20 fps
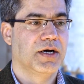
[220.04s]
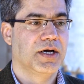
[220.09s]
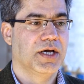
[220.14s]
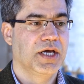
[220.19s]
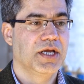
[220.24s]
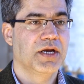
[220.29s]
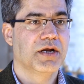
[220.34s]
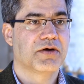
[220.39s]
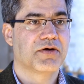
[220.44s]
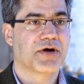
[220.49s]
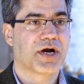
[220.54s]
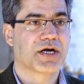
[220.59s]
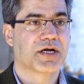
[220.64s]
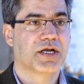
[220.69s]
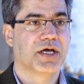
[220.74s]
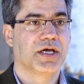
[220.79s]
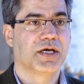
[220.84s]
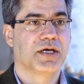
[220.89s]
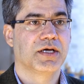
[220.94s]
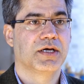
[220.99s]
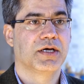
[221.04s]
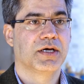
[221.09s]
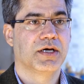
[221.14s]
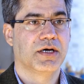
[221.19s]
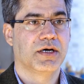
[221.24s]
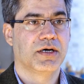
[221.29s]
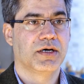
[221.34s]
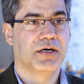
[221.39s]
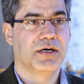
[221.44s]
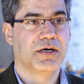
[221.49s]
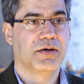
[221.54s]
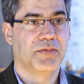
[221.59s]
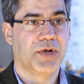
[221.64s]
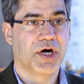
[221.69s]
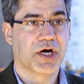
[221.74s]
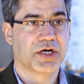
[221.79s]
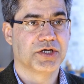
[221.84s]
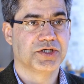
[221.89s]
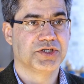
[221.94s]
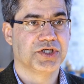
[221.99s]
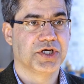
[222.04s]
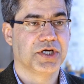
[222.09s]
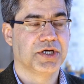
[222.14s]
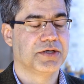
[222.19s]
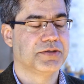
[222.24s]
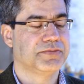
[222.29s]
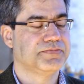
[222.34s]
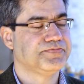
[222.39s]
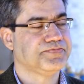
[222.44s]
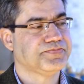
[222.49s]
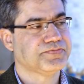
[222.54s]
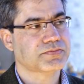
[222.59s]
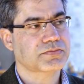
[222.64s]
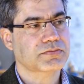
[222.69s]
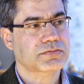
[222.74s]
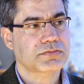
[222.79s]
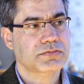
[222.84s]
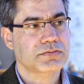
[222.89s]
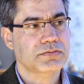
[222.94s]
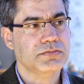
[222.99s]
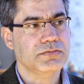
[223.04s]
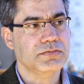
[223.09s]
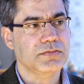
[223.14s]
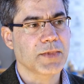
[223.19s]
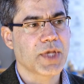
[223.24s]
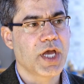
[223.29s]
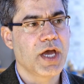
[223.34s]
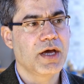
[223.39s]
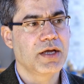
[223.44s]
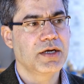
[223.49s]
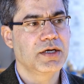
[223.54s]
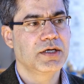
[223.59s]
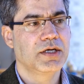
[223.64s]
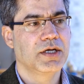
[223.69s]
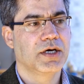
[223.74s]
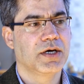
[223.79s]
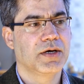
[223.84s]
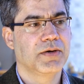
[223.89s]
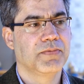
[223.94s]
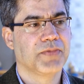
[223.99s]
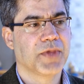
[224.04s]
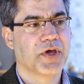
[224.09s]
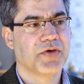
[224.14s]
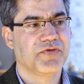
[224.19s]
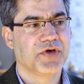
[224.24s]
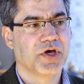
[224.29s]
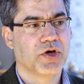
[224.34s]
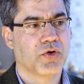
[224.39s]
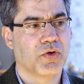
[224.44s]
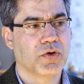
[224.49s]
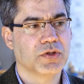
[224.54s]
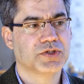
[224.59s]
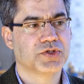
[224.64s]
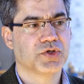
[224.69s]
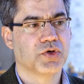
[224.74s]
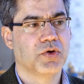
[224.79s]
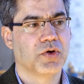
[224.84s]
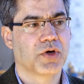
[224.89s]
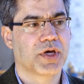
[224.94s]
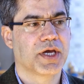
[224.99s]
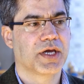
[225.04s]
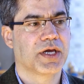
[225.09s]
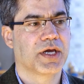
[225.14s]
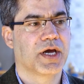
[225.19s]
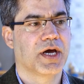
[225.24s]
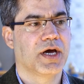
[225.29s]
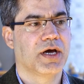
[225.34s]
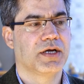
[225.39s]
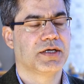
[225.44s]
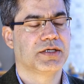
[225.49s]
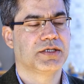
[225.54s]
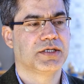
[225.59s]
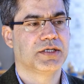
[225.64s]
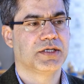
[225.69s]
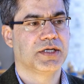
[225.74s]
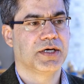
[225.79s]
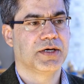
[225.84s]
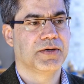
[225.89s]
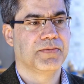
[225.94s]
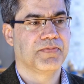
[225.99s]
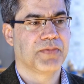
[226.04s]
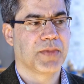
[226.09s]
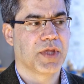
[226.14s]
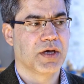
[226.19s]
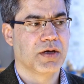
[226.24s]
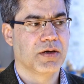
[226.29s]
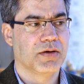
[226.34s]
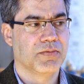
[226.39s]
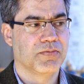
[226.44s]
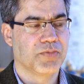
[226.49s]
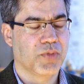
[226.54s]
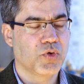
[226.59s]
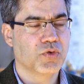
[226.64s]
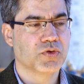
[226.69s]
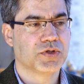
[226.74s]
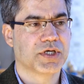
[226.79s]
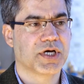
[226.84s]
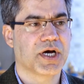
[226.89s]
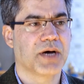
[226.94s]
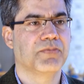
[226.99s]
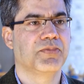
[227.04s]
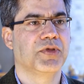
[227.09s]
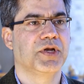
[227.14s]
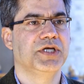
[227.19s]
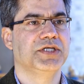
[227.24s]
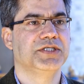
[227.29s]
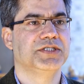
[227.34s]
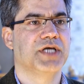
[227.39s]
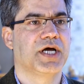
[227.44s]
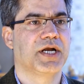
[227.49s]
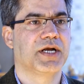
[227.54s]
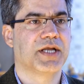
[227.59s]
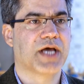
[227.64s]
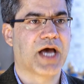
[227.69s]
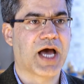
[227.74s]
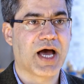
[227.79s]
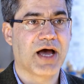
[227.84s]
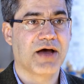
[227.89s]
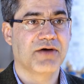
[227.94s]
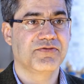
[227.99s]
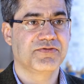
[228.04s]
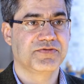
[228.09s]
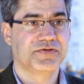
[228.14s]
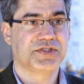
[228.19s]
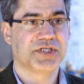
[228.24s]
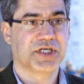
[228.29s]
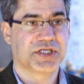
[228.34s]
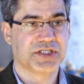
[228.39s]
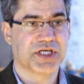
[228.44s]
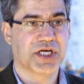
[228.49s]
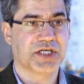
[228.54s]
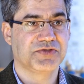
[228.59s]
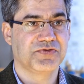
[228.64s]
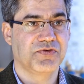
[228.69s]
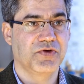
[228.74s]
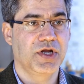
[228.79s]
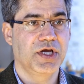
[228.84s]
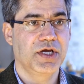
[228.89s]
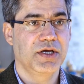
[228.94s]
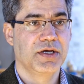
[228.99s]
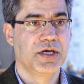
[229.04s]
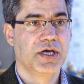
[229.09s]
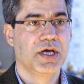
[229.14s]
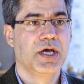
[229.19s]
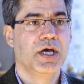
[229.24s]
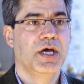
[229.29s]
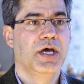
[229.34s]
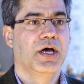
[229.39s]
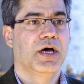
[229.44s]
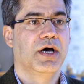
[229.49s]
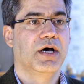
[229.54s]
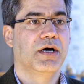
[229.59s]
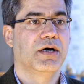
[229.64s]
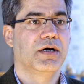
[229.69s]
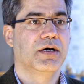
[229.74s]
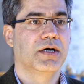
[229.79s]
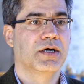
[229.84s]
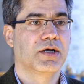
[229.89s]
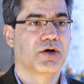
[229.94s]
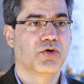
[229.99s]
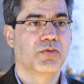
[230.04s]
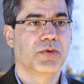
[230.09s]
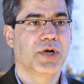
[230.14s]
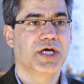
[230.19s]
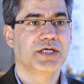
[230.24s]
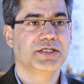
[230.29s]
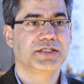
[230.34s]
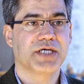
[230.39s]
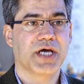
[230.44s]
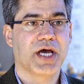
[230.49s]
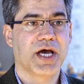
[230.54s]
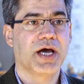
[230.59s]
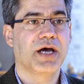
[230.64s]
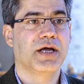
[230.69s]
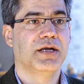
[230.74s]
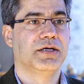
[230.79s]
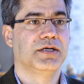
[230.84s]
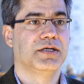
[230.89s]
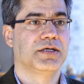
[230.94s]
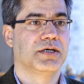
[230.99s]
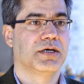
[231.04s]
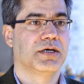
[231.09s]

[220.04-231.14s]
in attracting market share. And we are also looking at both companies that have successfully globalized and